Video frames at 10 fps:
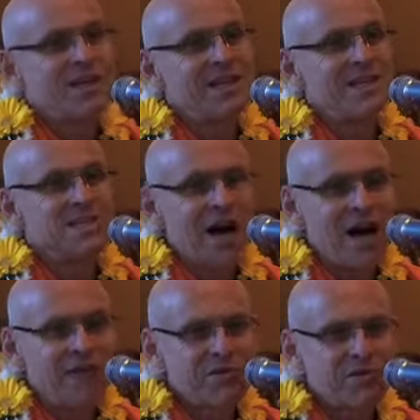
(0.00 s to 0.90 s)
at least
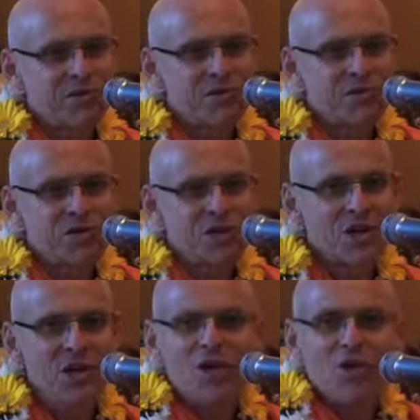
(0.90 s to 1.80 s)
half a
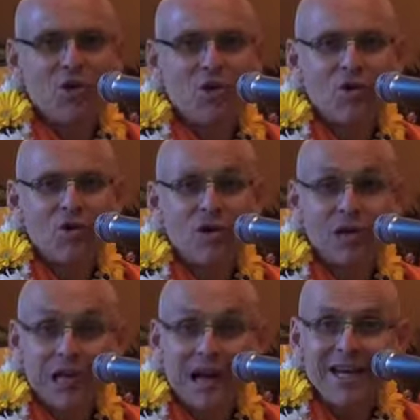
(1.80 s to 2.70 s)
verse, or a
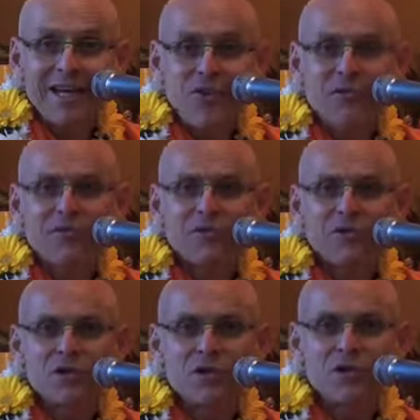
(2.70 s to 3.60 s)
line of a
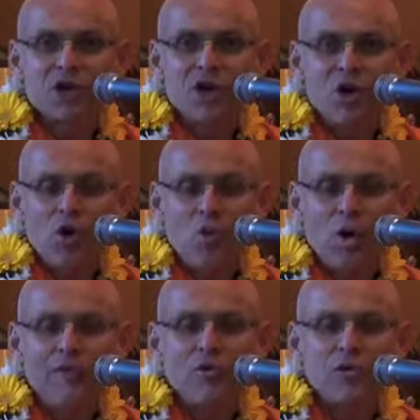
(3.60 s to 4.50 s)
verse, or
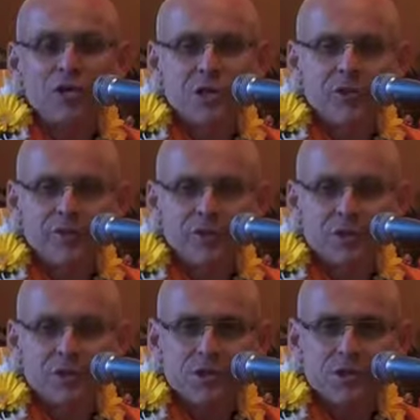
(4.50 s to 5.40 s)
one word of a
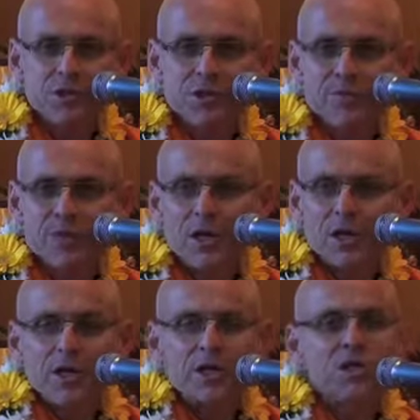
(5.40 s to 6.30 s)
verse.
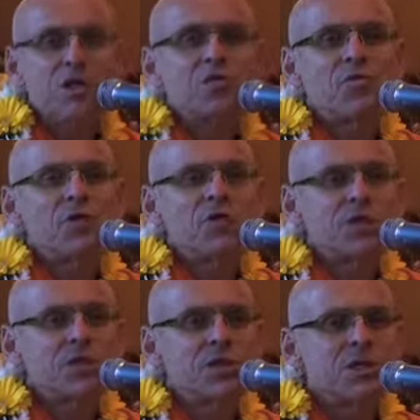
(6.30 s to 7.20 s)
Such
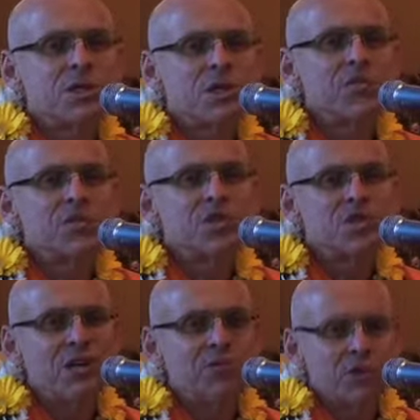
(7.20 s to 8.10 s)
verses give us
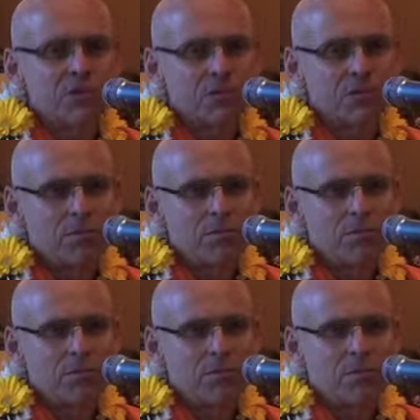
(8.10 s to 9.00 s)
shelter.
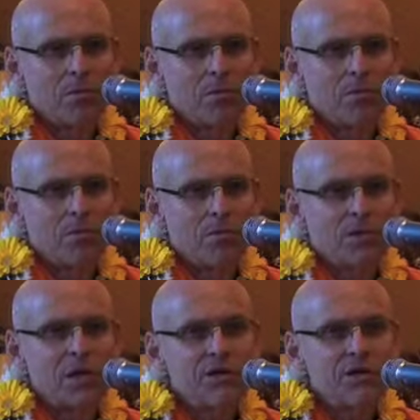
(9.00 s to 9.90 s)

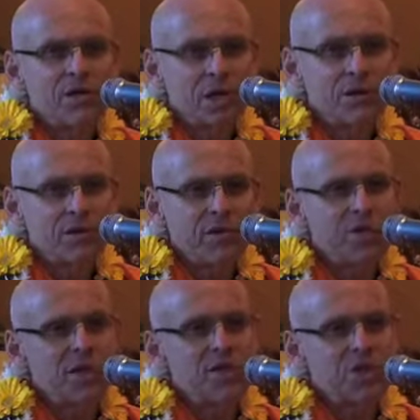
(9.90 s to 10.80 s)
They give us shelter. We
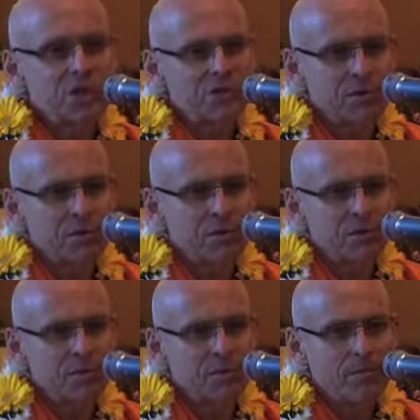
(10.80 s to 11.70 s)
find shelter in
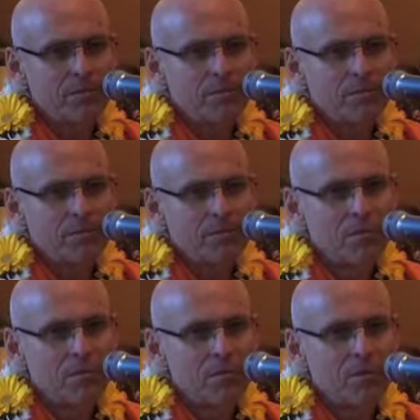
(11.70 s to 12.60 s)
them.
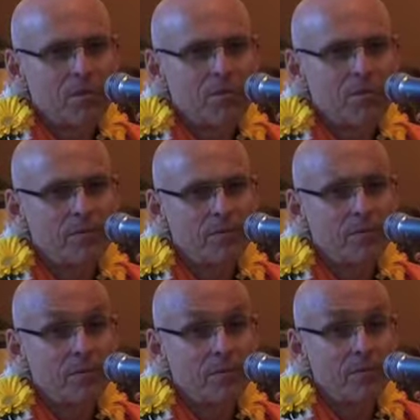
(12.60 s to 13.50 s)

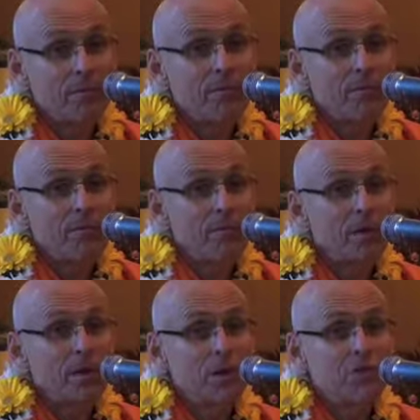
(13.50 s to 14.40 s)

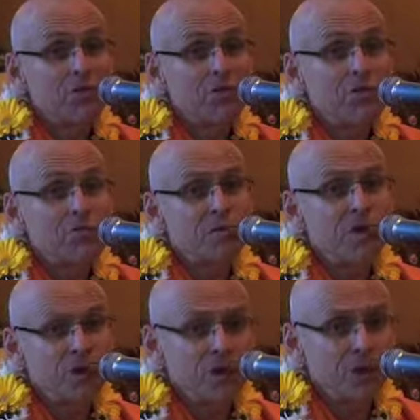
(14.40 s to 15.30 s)
Hmm. Yeah. We should
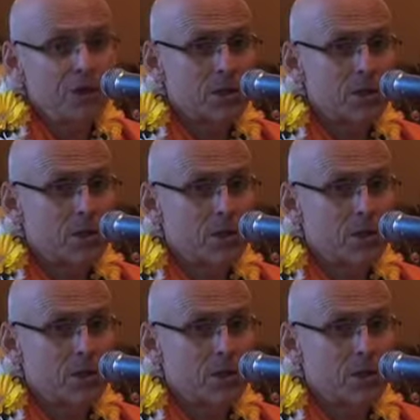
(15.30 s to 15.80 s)
be learned.